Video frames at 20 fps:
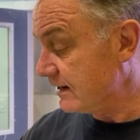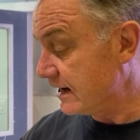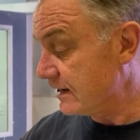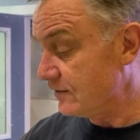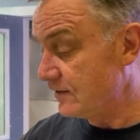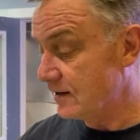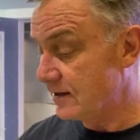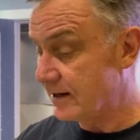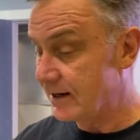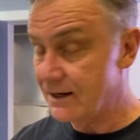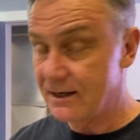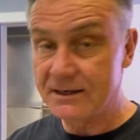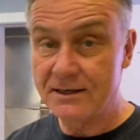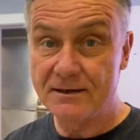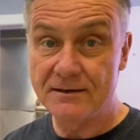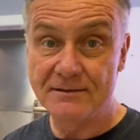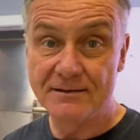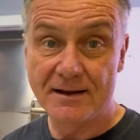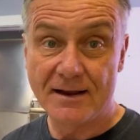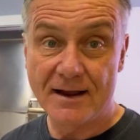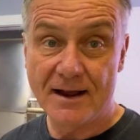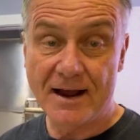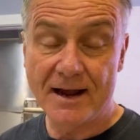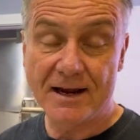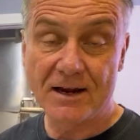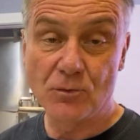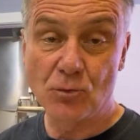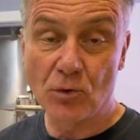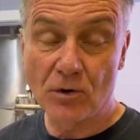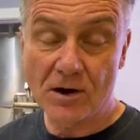I think I
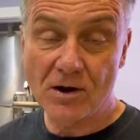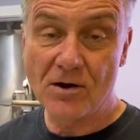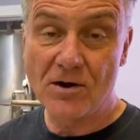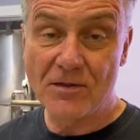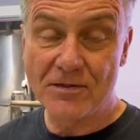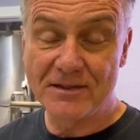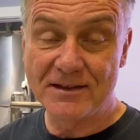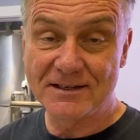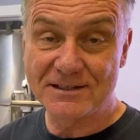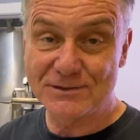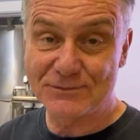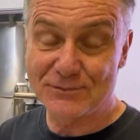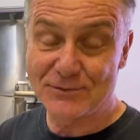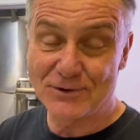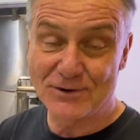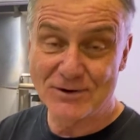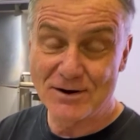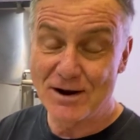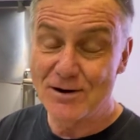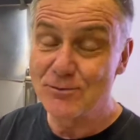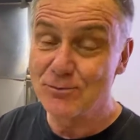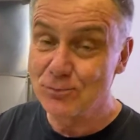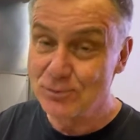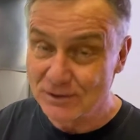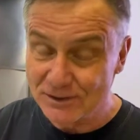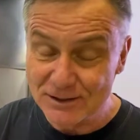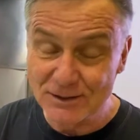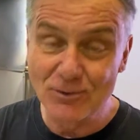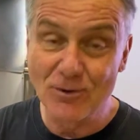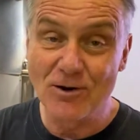could work on this for a
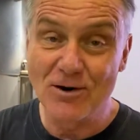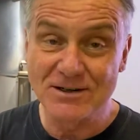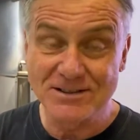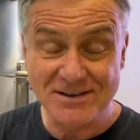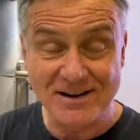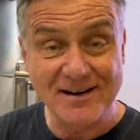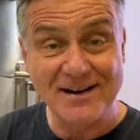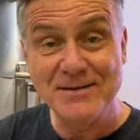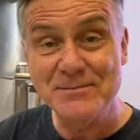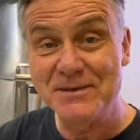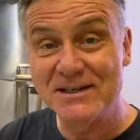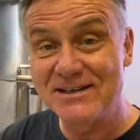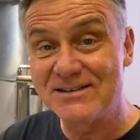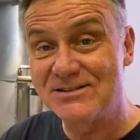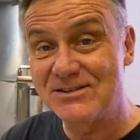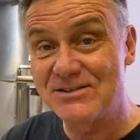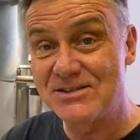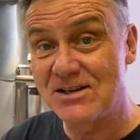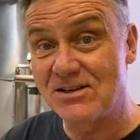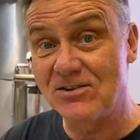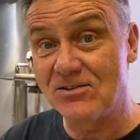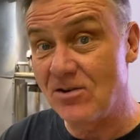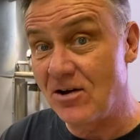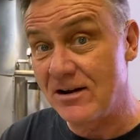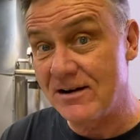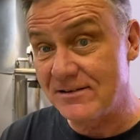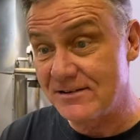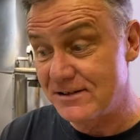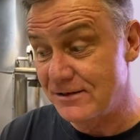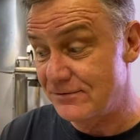really long time because there's a
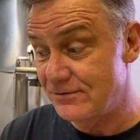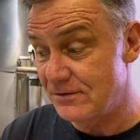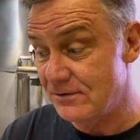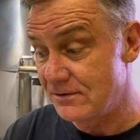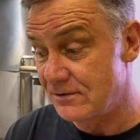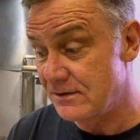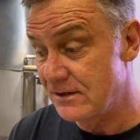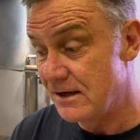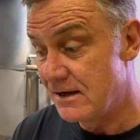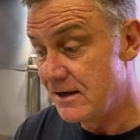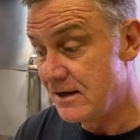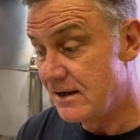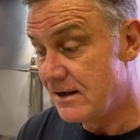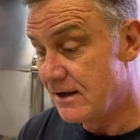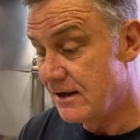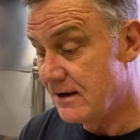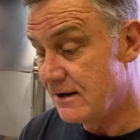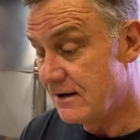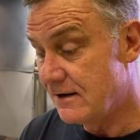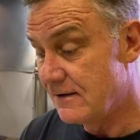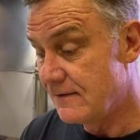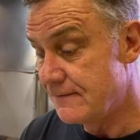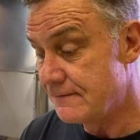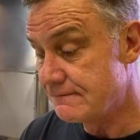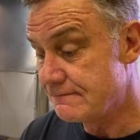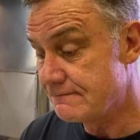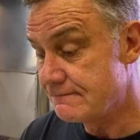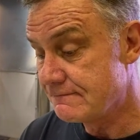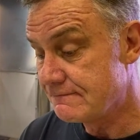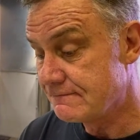lot of different
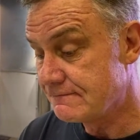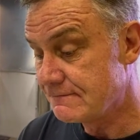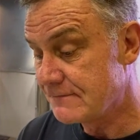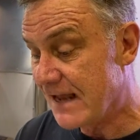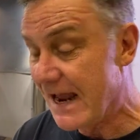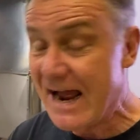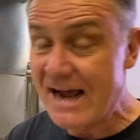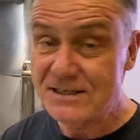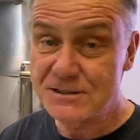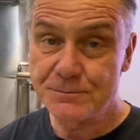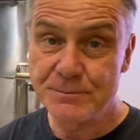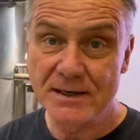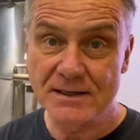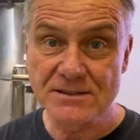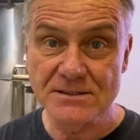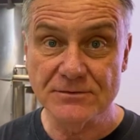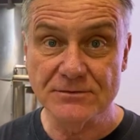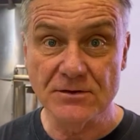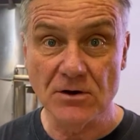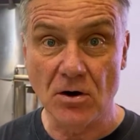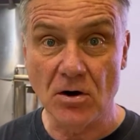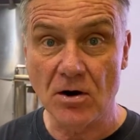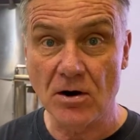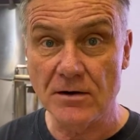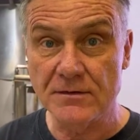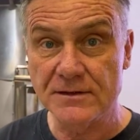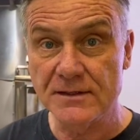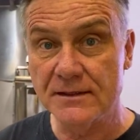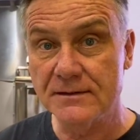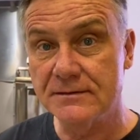aspects of the
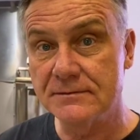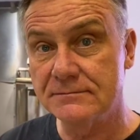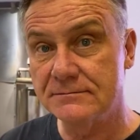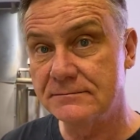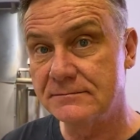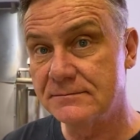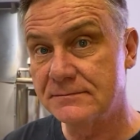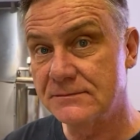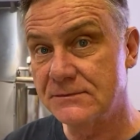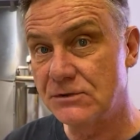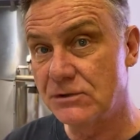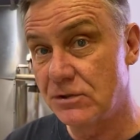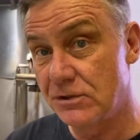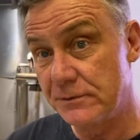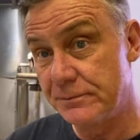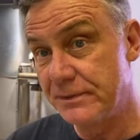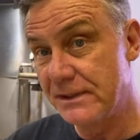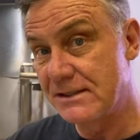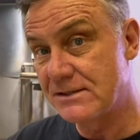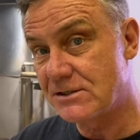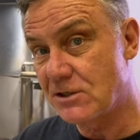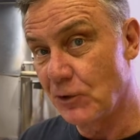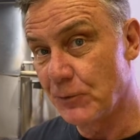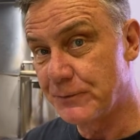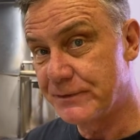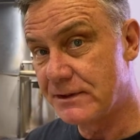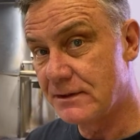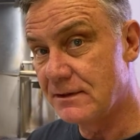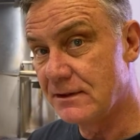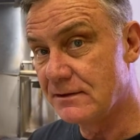heart that could be
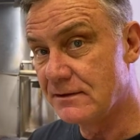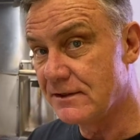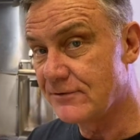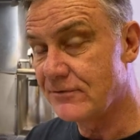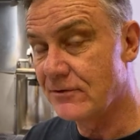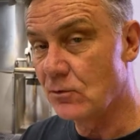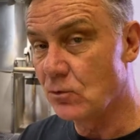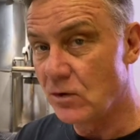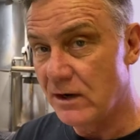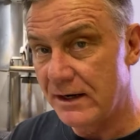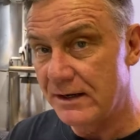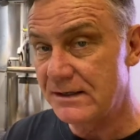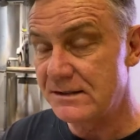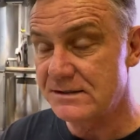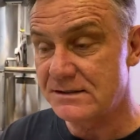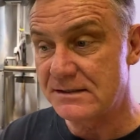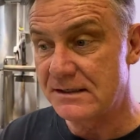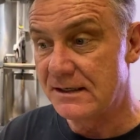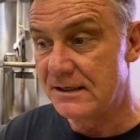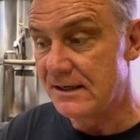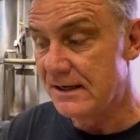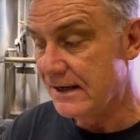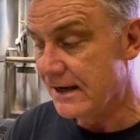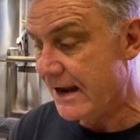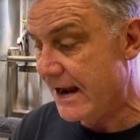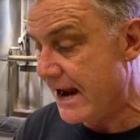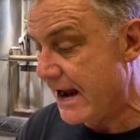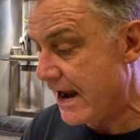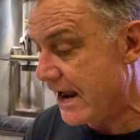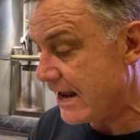sculpted in different ways,
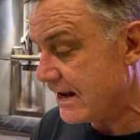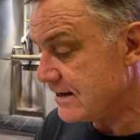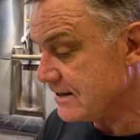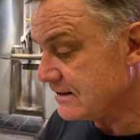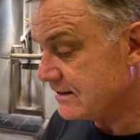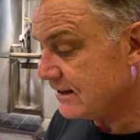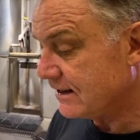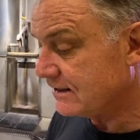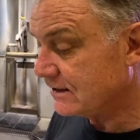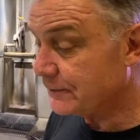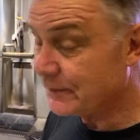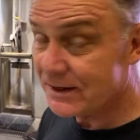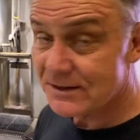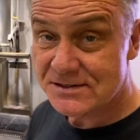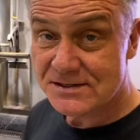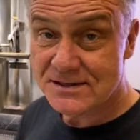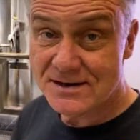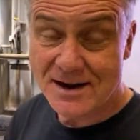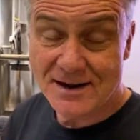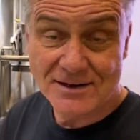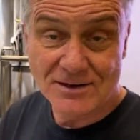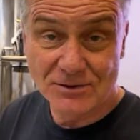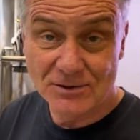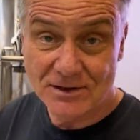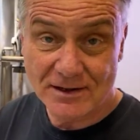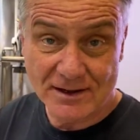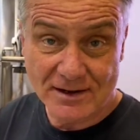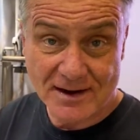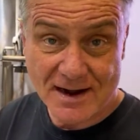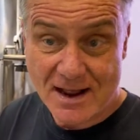and it depends on how you look
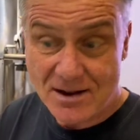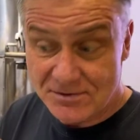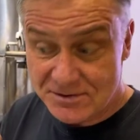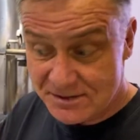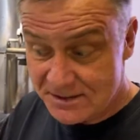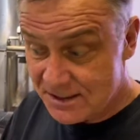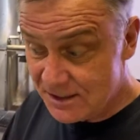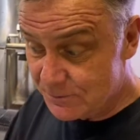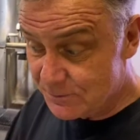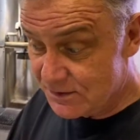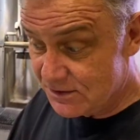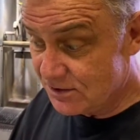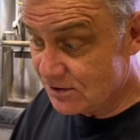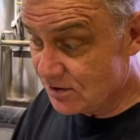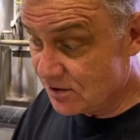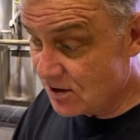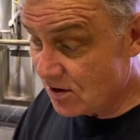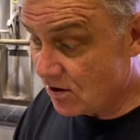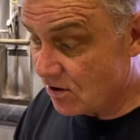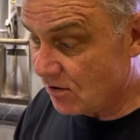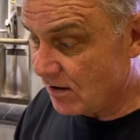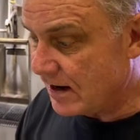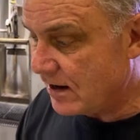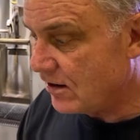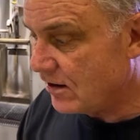at it. How deep do you go?